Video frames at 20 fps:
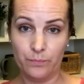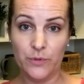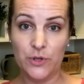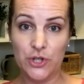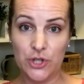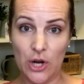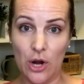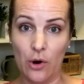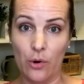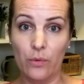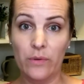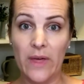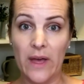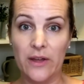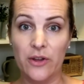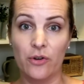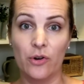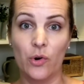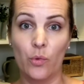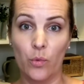show
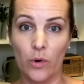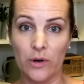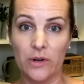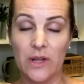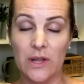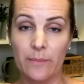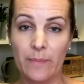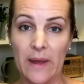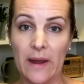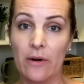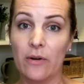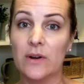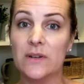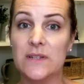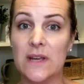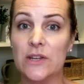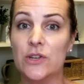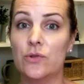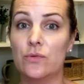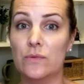that you're a working
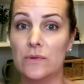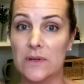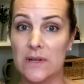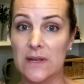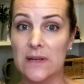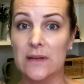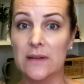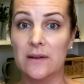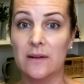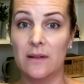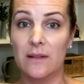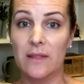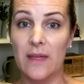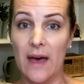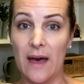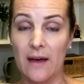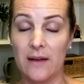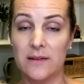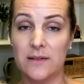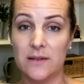parent and you need
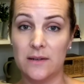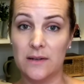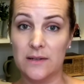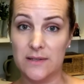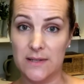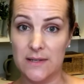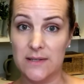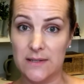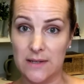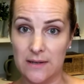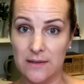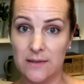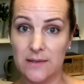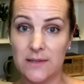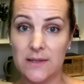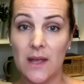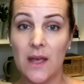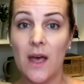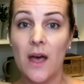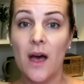that
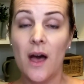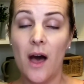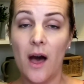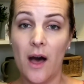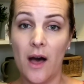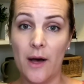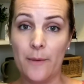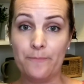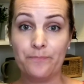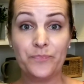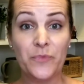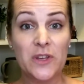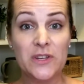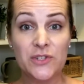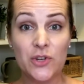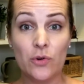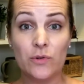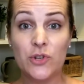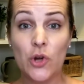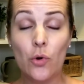assistance. Um,
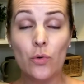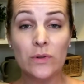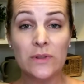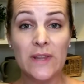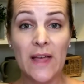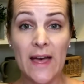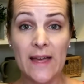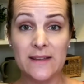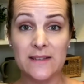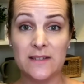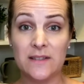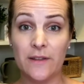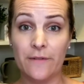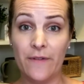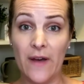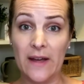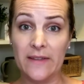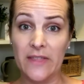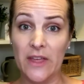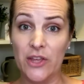so don't let the
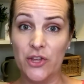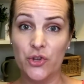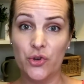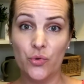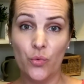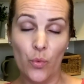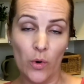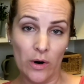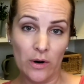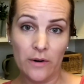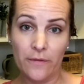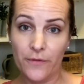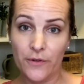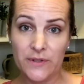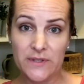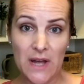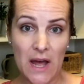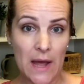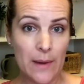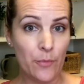fact that you work
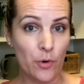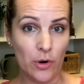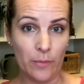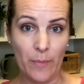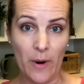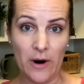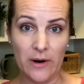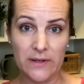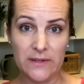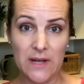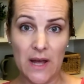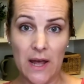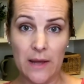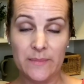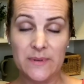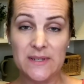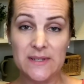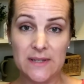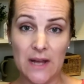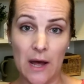full time or part
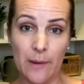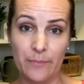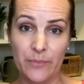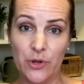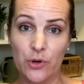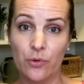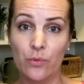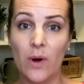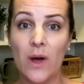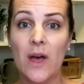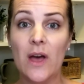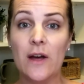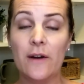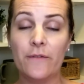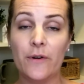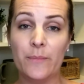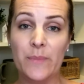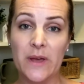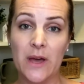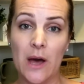time stop you
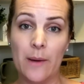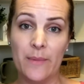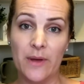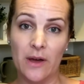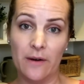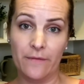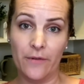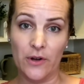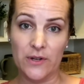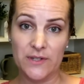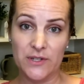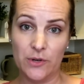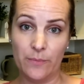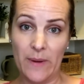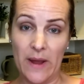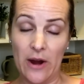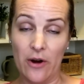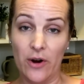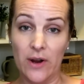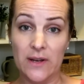from becoming a foster
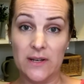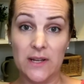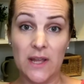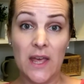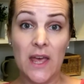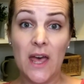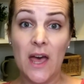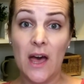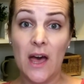parent.